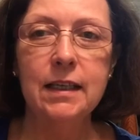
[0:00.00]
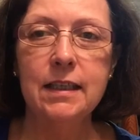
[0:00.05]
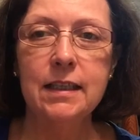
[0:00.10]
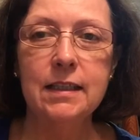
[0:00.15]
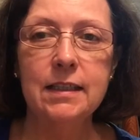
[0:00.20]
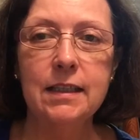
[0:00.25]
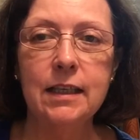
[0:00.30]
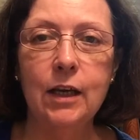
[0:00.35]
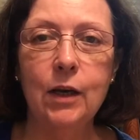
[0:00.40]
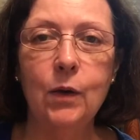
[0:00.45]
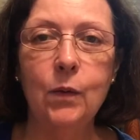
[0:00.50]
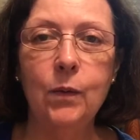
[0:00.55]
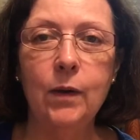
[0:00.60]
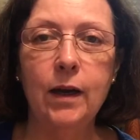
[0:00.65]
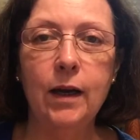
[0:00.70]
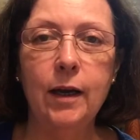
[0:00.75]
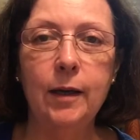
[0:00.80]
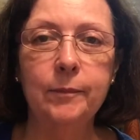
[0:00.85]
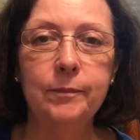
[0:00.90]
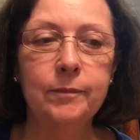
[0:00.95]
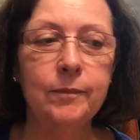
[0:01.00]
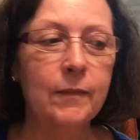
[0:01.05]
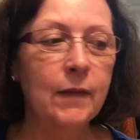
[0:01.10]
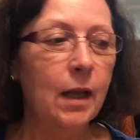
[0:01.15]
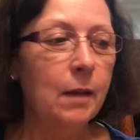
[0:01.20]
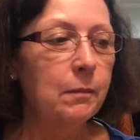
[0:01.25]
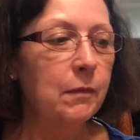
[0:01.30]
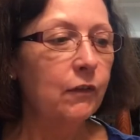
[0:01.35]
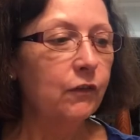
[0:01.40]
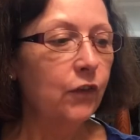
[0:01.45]
So,
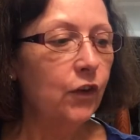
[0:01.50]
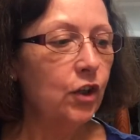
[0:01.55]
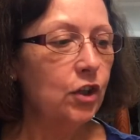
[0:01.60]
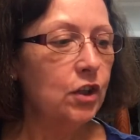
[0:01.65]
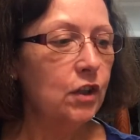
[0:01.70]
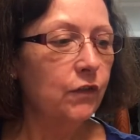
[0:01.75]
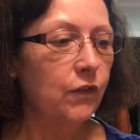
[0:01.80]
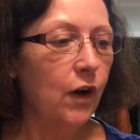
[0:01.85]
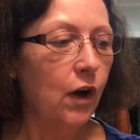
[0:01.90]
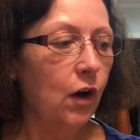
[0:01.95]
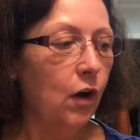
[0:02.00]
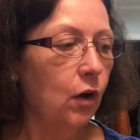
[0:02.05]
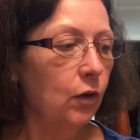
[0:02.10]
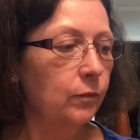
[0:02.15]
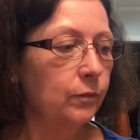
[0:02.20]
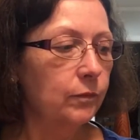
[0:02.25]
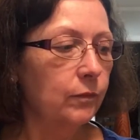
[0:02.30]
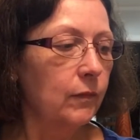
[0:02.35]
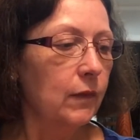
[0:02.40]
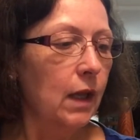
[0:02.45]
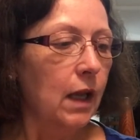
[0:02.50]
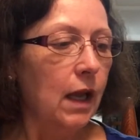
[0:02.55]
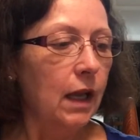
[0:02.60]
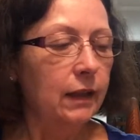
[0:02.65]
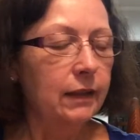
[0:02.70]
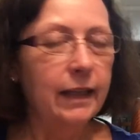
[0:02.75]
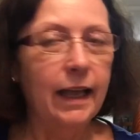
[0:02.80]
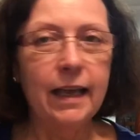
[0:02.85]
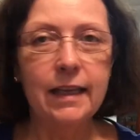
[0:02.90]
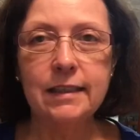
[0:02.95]
but first of all,
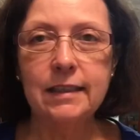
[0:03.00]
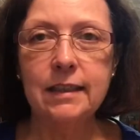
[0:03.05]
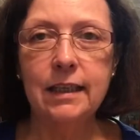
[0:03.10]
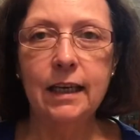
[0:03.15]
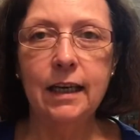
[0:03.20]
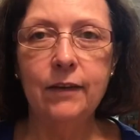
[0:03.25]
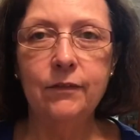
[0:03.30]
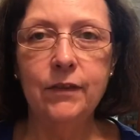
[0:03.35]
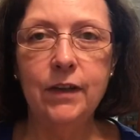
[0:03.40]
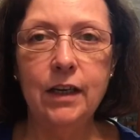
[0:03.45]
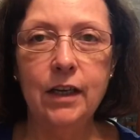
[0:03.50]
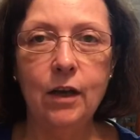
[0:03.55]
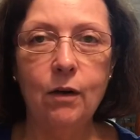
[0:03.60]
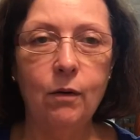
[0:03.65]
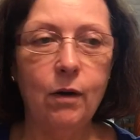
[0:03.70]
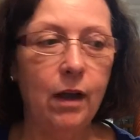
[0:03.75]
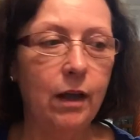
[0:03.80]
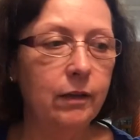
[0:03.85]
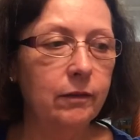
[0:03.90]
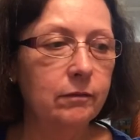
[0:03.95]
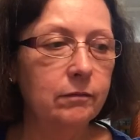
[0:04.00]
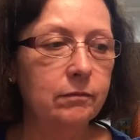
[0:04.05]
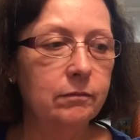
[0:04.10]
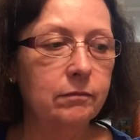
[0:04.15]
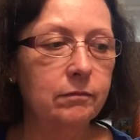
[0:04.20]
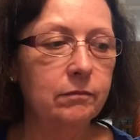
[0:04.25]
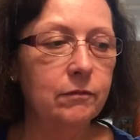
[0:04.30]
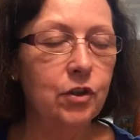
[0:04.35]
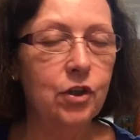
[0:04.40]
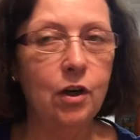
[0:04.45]
last video I
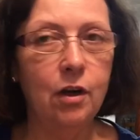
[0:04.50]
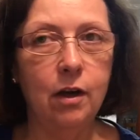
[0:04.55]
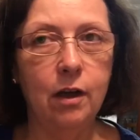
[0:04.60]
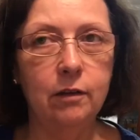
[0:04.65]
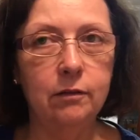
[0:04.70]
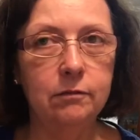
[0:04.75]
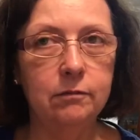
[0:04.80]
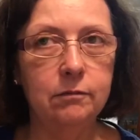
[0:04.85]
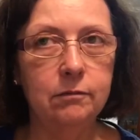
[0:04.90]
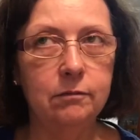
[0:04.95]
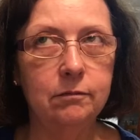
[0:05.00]
shot,